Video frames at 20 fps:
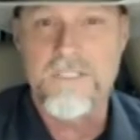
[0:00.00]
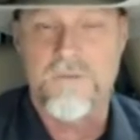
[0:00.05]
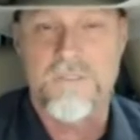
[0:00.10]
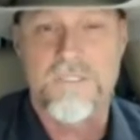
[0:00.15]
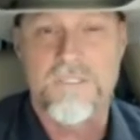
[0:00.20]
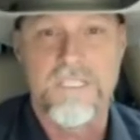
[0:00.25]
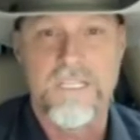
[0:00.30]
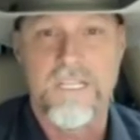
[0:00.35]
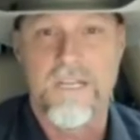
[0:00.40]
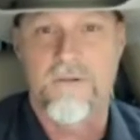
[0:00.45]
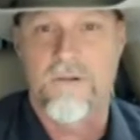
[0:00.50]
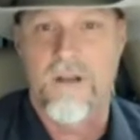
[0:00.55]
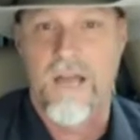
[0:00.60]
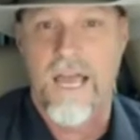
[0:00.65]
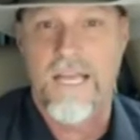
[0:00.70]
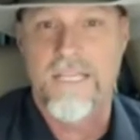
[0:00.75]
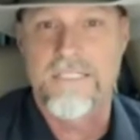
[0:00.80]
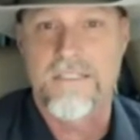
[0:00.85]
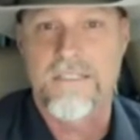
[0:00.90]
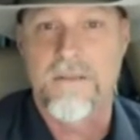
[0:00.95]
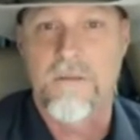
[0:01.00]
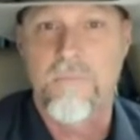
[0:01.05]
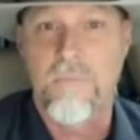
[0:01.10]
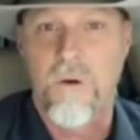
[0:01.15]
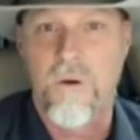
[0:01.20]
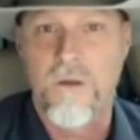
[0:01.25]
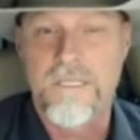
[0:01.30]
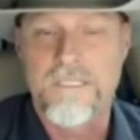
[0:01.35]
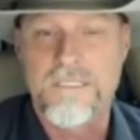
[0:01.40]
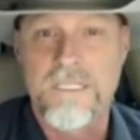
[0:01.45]
We're seeing a rise in the
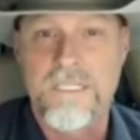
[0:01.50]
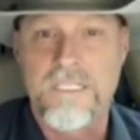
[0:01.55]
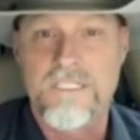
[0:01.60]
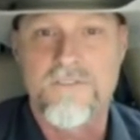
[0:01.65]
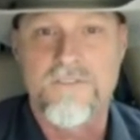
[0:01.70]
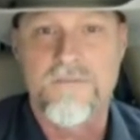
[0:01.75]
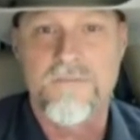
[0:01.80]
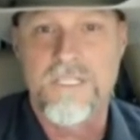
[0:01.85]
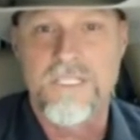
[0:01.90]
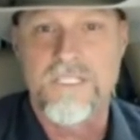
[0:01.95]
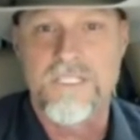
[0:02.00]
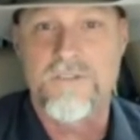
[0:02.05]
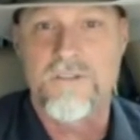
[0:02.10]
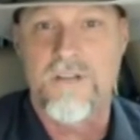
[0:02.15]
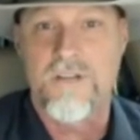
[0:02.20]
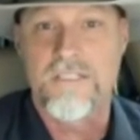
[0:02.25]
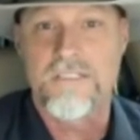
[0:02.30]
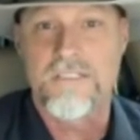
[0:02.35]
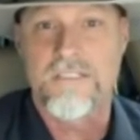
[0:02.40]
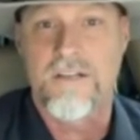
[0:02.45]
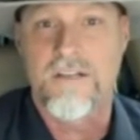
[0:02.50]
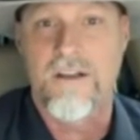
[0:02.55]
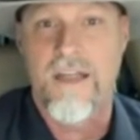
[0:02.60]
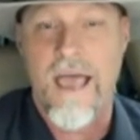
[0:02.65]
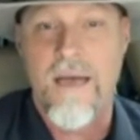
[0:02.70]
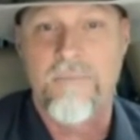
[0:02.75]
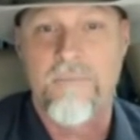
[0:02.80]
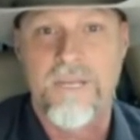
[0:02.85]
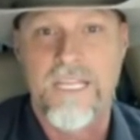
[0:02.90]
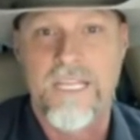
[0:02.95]
poisonings from these drugs that are
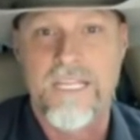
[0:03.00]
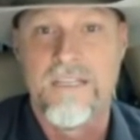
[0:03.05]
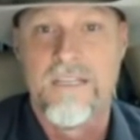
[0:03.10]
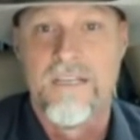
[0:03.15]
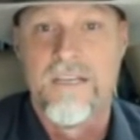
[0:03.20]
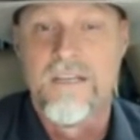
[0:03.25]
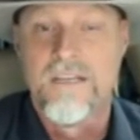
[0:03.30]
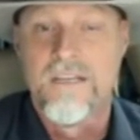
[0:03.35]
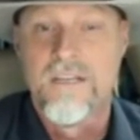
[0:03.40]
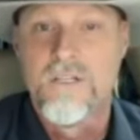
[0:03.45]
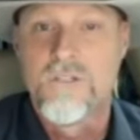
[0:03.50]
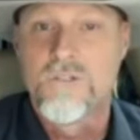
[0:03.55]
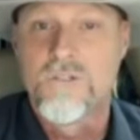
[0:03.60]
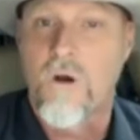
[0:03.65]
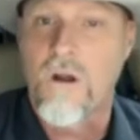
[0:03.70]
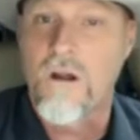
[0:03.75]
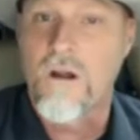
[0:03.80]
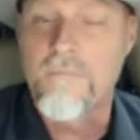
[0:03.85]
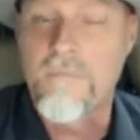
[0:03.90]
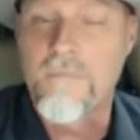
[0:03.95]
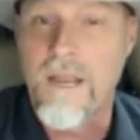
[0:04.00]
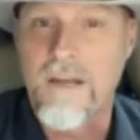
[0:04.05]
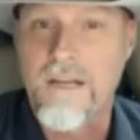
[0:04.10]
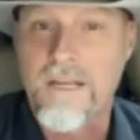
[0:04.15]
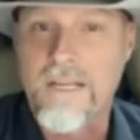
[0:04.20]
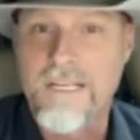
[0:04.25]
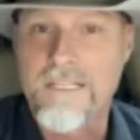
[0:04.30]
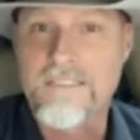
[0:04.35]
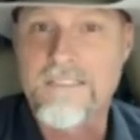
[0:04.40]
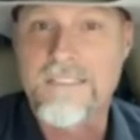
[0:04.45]
happening to our
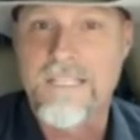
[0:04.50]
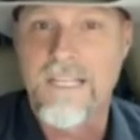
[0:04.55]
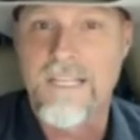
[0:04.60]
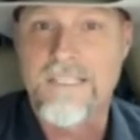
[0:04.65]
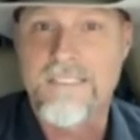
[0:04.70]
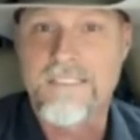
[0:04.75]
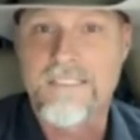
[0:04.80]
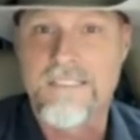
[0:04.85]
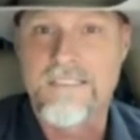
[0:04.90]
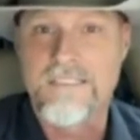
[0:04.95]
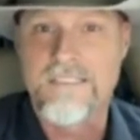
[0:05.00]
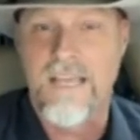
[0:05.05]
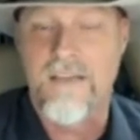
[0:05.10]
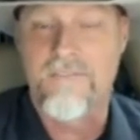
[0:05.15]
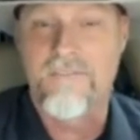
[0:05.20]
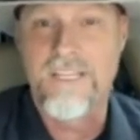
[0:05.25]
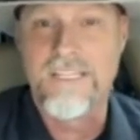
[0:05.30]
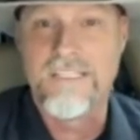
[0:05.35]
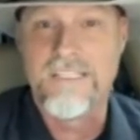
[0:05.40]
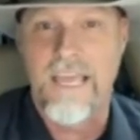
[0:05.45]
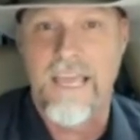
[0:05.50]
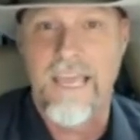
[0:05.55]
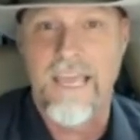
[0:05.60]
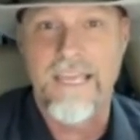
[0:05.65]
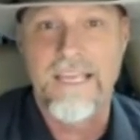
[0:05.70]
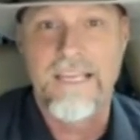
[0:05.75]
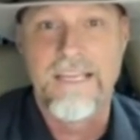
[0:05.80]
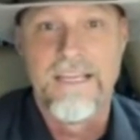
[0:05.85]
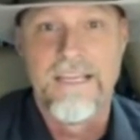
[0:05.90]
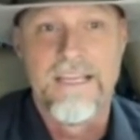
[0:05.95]
American citizens every
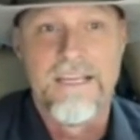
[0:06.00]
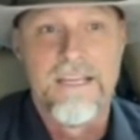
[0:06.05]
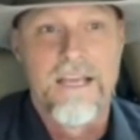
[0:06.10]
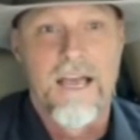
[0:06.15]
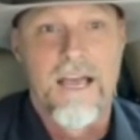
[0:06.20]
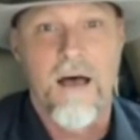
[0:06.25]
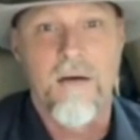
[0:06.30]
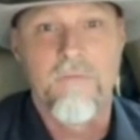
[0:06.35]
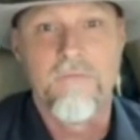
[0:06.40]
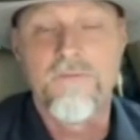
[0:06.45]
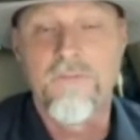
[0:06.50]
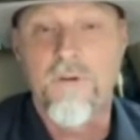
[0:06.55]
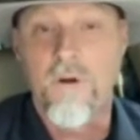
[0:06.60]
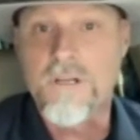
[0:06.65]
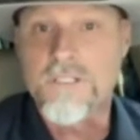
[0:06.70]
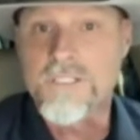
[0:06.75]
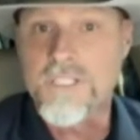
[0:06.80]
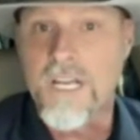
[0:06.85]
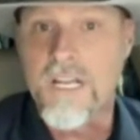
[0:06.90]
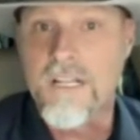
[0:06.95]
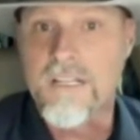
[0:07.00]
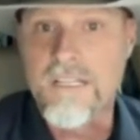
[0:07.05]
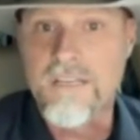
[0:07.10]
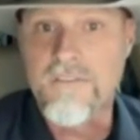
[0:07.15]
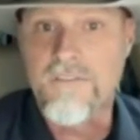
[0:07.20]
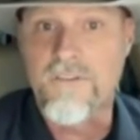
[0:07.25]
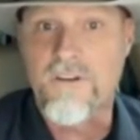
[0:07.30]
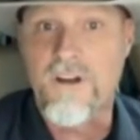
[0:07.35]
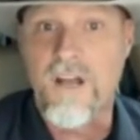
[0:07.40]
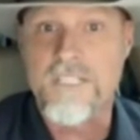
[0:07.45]
day. Fortunately
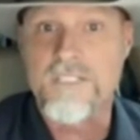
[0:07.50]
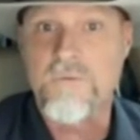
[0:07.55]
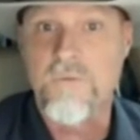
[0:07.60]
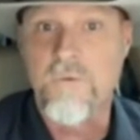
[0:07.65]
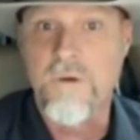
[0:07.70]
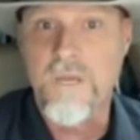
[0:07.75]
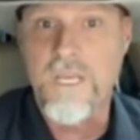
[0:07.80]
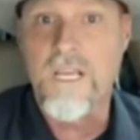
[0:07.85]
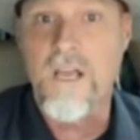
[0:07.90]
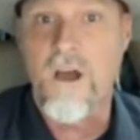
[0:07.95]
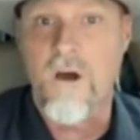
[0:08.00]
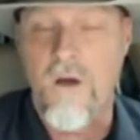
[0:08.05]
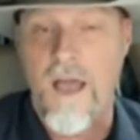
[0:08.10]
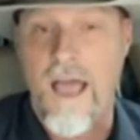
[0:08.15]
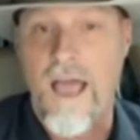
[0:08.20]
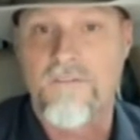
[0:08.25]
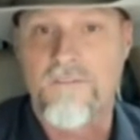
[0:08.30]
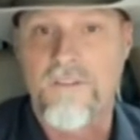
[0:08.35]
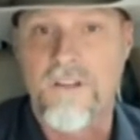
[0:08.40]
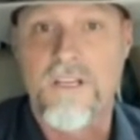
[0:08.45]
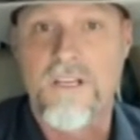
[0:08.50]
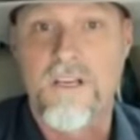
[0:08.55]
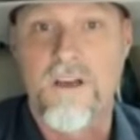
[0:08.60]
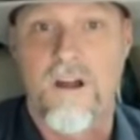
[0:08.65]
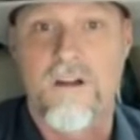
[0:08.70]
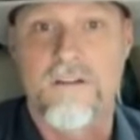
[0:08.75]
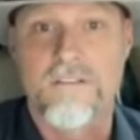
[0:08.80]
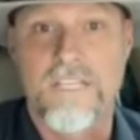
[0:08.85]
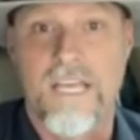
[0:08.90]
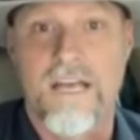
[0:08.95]
for us, we go after the
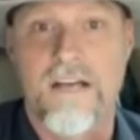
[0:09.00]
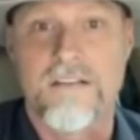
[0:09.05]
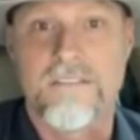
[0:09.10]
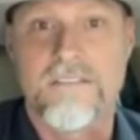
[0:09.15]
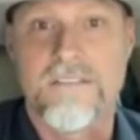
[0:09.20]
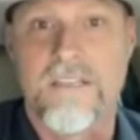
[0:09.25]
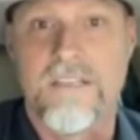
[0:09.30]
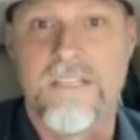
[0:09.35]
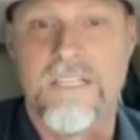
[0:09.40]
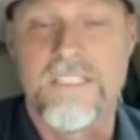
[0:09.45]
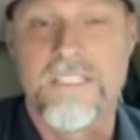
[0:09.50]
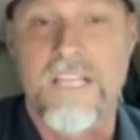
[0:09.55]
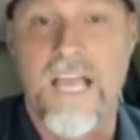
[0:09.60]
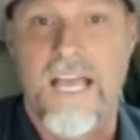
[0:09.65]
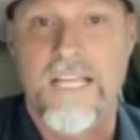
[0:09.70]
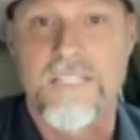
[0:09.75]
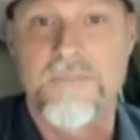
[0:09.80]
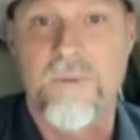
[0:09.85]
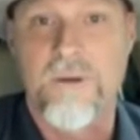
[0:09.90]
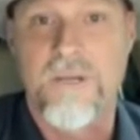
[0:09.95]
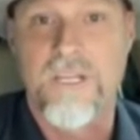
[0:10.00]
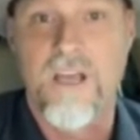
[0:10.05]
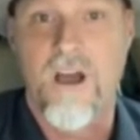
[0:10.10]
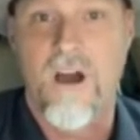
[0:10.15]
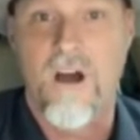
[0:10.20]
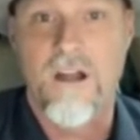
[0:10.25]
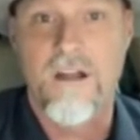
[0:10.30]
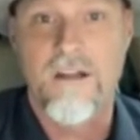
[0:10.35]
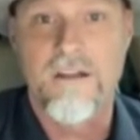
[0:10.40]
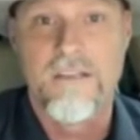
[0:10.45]
cartels and these guys pretty
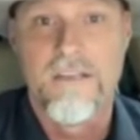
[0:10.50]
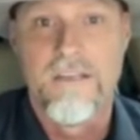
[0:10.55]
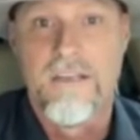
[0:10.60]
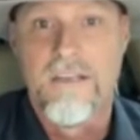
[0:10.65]
hard.